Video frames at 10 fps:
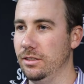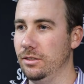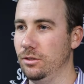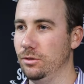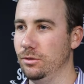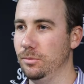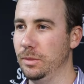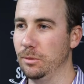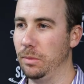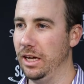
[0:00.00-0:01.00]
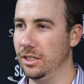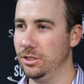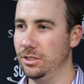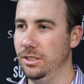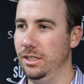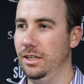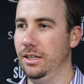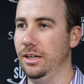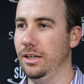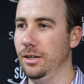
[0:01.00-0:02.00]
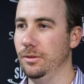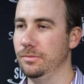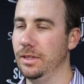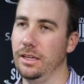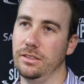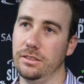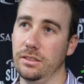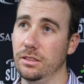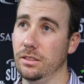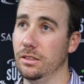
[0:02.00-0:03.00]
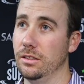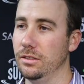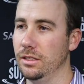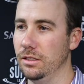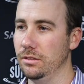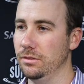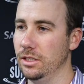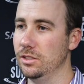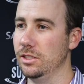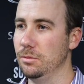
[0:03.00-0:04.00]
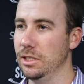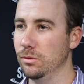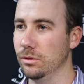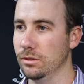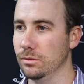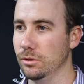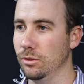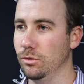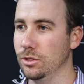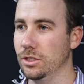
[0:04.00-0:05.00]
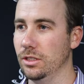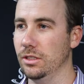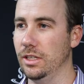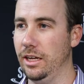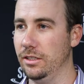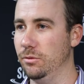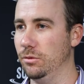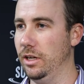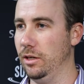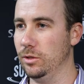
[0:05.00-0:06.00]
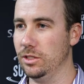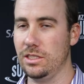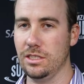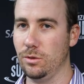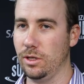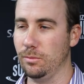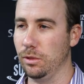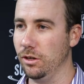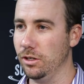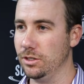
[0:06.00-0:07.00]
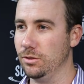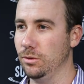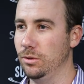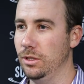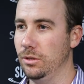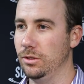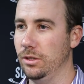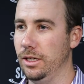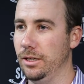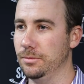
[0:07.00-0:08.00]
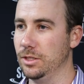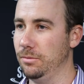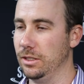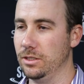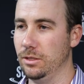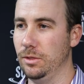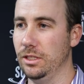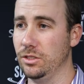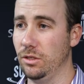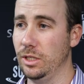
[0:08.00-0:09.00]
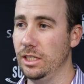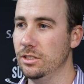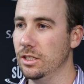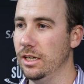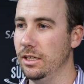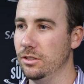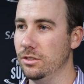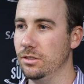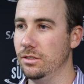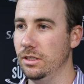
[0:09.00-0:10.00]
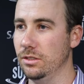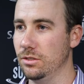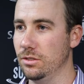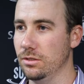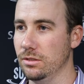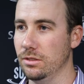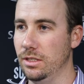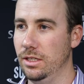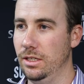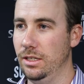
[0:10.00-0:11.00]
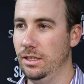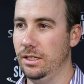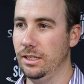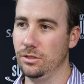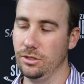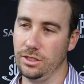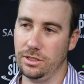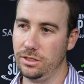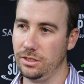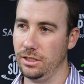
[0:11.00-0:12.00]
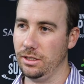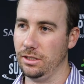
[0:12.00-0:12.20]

your Big Bash, and the ECB will launch a NatWest T20 Blast or something similar. So we need to get into this